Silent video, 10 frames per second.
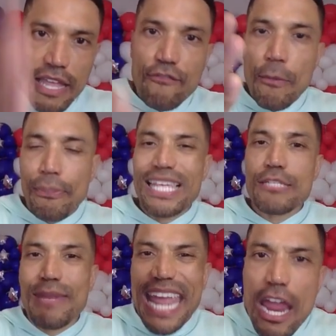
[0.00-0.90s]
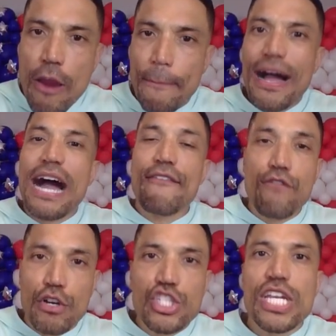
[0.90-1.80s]
left replacement AirPod
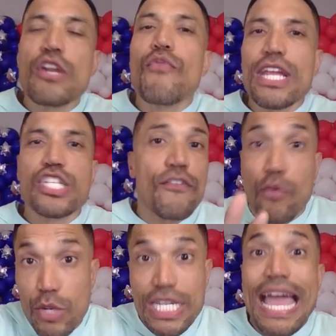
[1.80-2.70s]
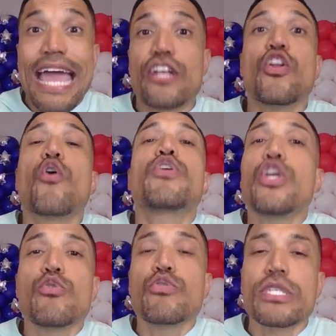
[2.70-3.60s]
first generation for which I had no
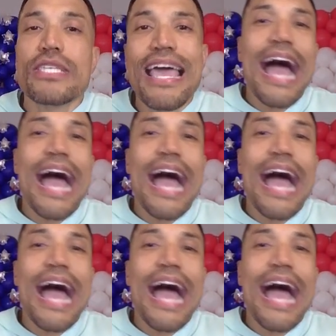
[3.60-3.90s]
use.